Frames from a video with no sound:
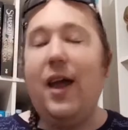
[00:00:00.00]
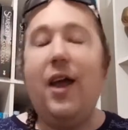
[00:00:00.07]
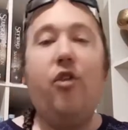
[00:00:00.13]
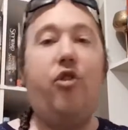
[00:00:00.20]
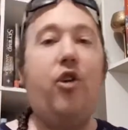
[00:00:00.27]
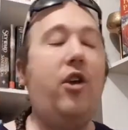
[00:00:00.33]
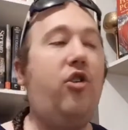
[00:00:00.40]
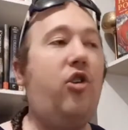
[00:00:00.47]

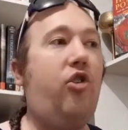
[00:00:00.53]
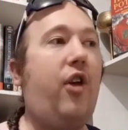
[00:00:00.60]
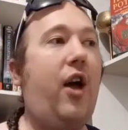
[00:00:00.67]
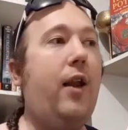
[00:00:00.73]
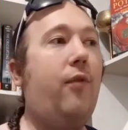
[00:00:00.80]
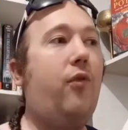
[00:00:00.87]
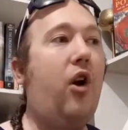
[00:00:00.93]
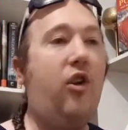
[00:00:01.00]
so he just
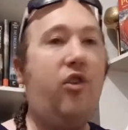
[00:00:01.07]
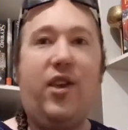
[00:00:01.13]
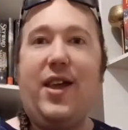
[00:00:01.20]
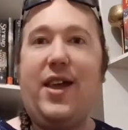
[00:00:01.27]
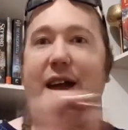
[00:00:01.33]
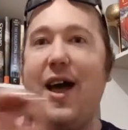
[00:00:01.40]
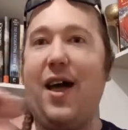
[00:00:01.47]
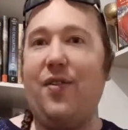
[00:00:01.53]
kind of goes
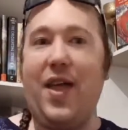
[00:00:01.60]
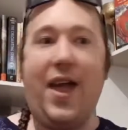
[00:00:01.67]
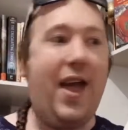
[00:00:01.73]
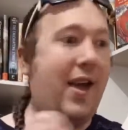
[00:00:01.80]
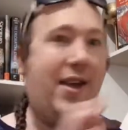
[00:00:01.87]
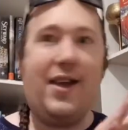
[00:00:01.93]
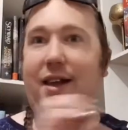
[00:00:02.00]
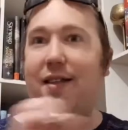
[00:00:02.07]
here, there,
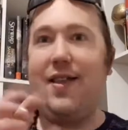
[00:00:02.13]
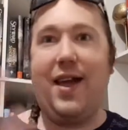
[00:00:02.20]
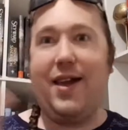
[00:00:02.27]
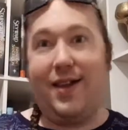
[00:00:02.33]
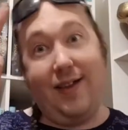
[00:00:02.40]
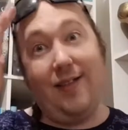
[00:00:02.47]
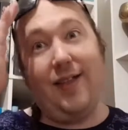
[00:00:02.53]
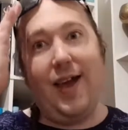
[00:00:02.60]
here, there,
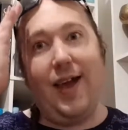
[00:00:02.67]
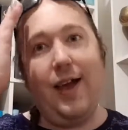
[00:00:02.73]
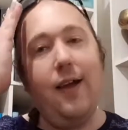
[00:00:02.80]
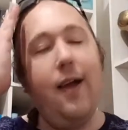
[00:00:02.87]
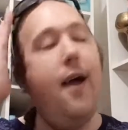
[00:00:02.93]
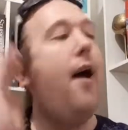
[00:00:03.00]
here, there.